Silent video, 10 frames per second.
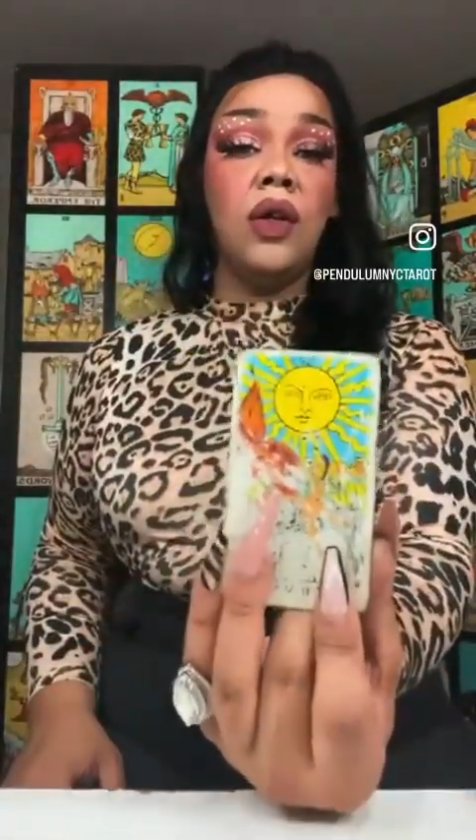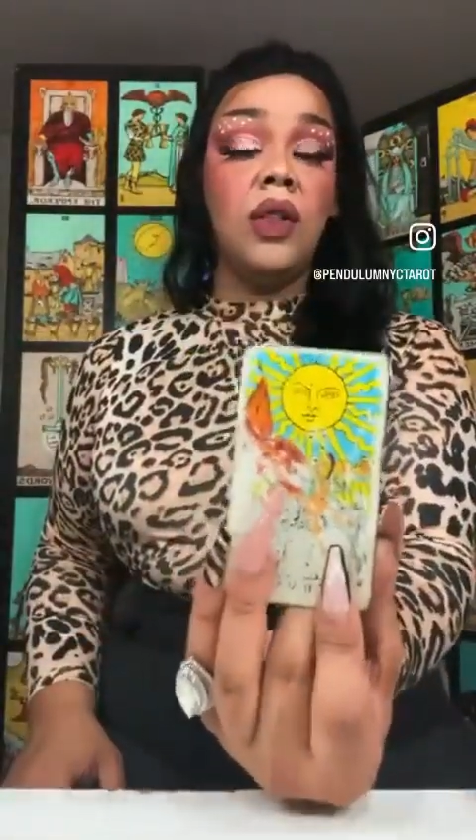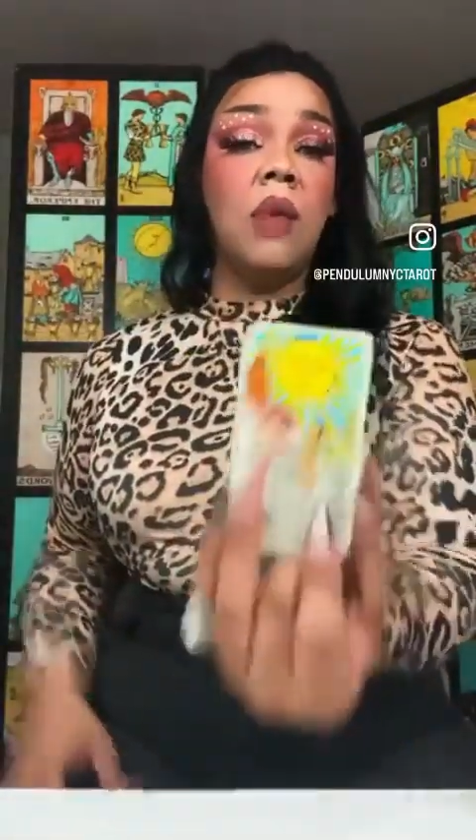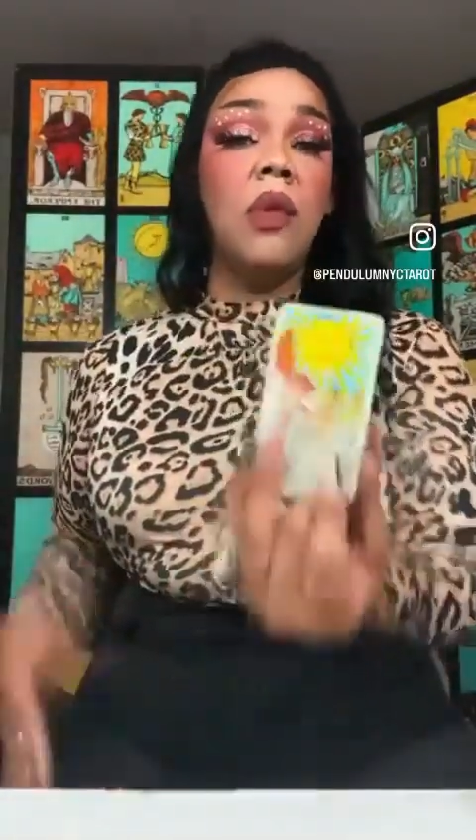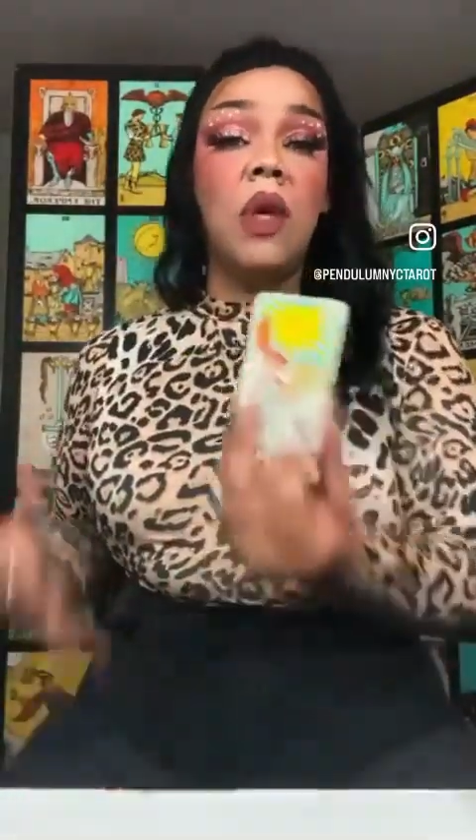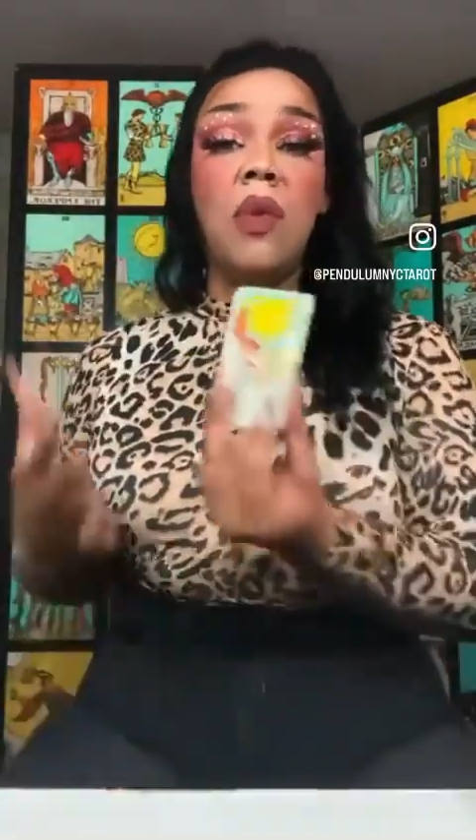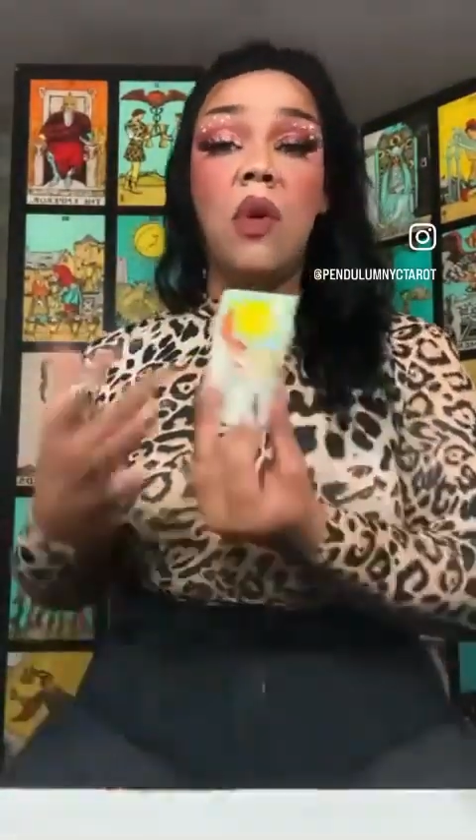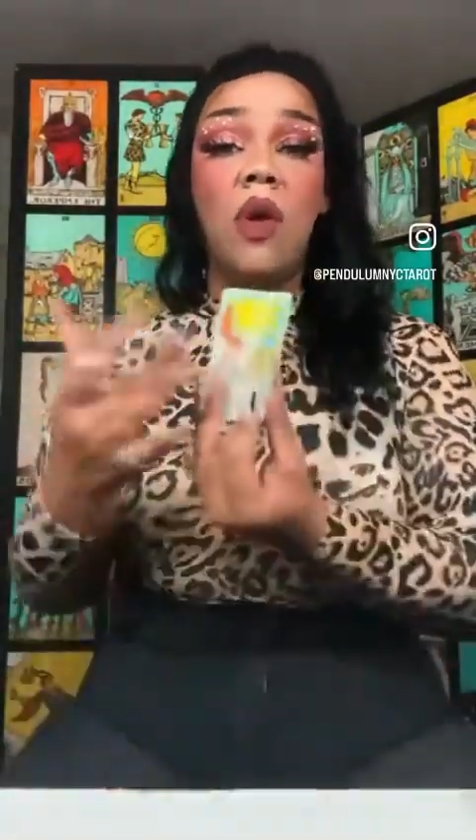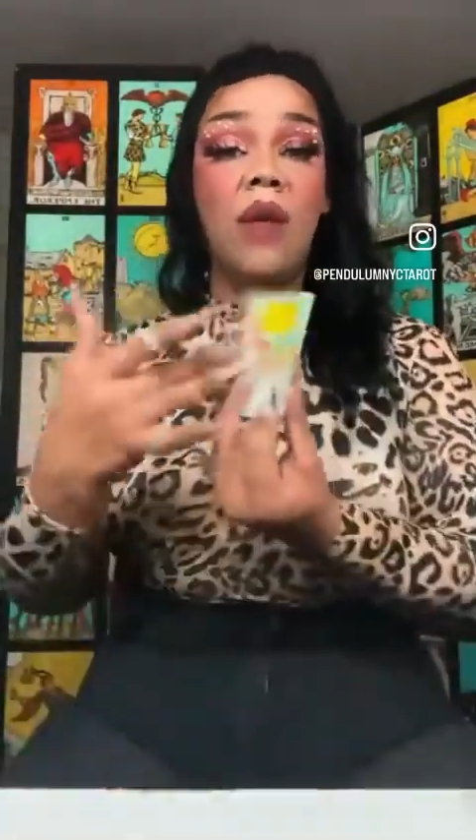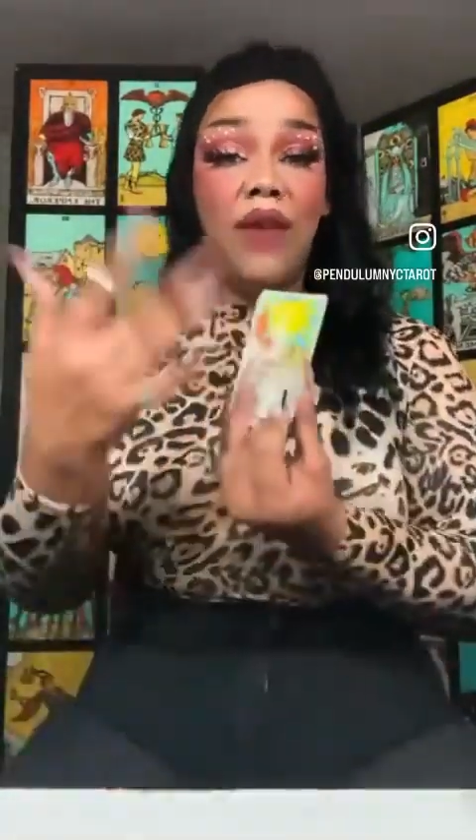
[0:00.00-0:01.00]
Somebody could be
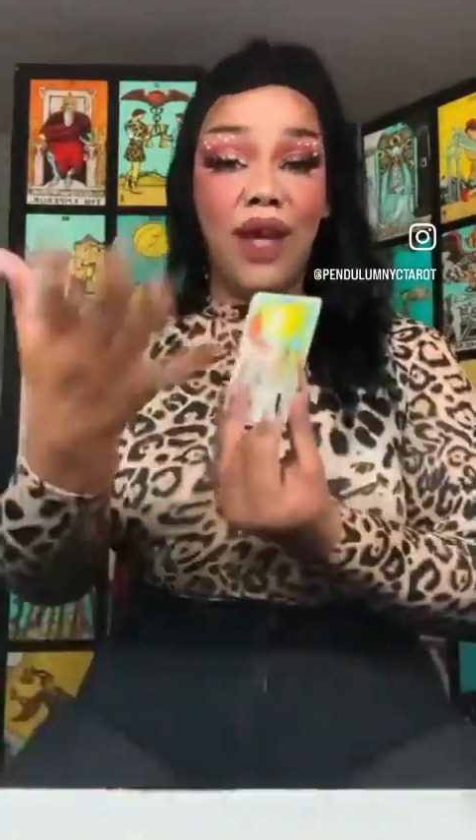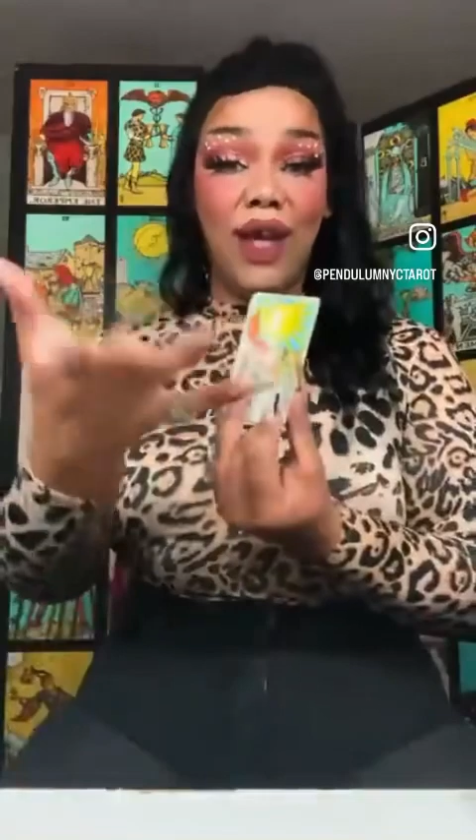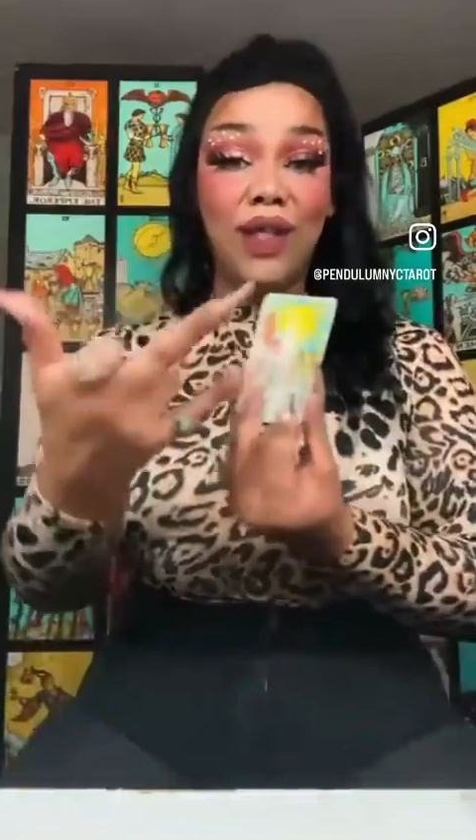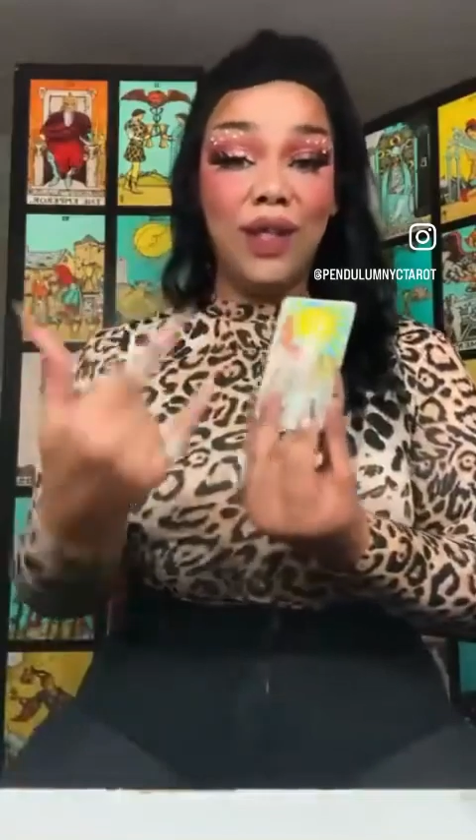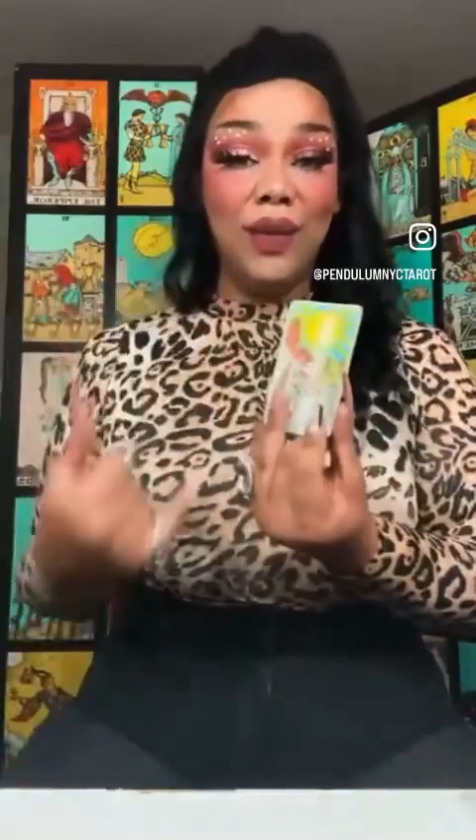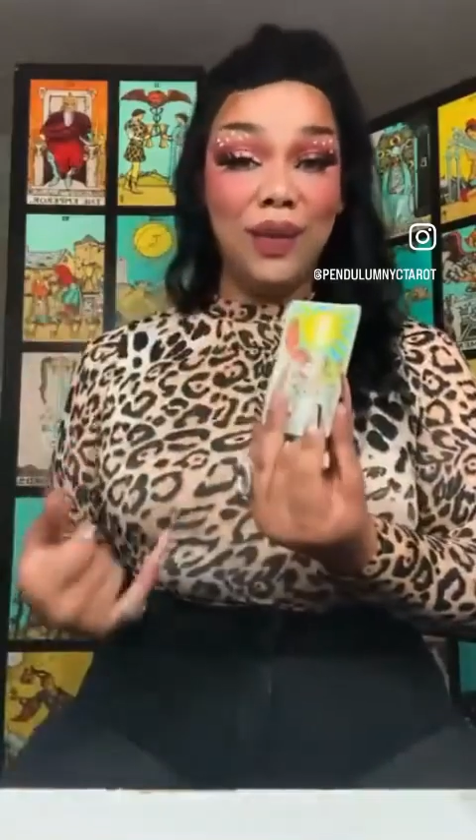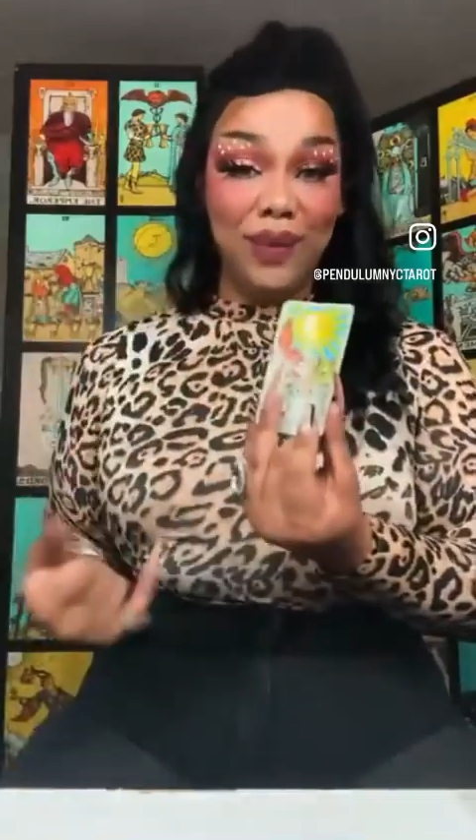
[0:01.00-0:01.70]
going on vacation,